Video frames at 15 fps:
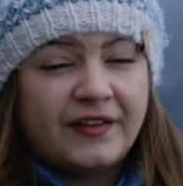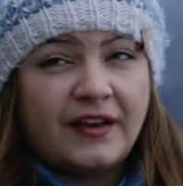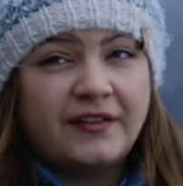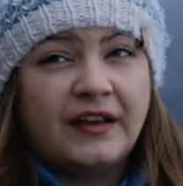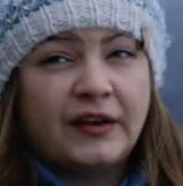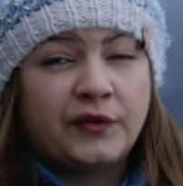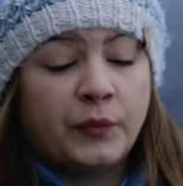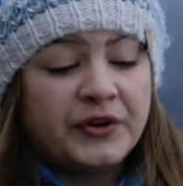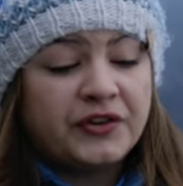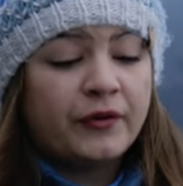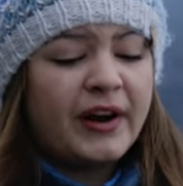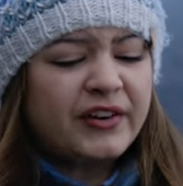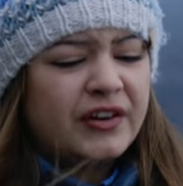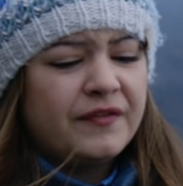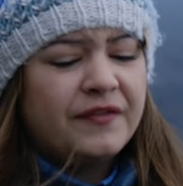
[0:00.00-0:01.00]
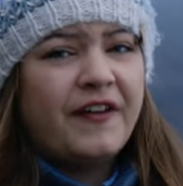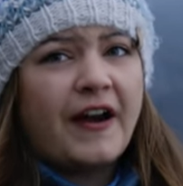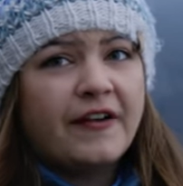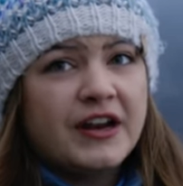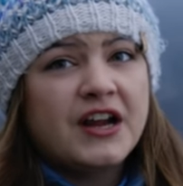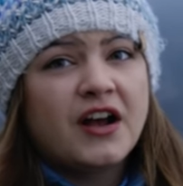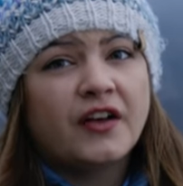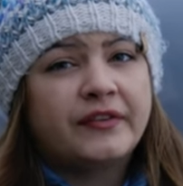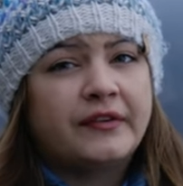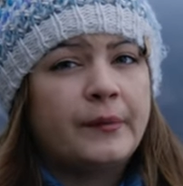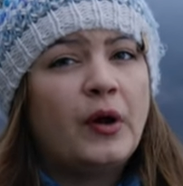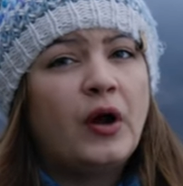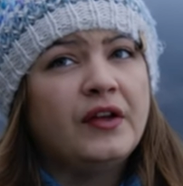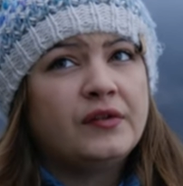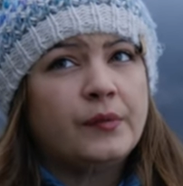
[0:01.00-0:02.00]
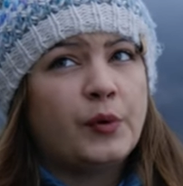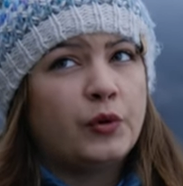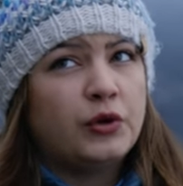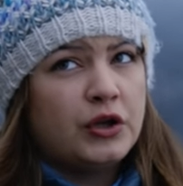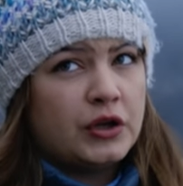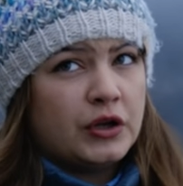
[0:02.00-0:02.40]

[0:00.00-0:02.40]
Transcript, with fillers: settings, which are actually very customisable.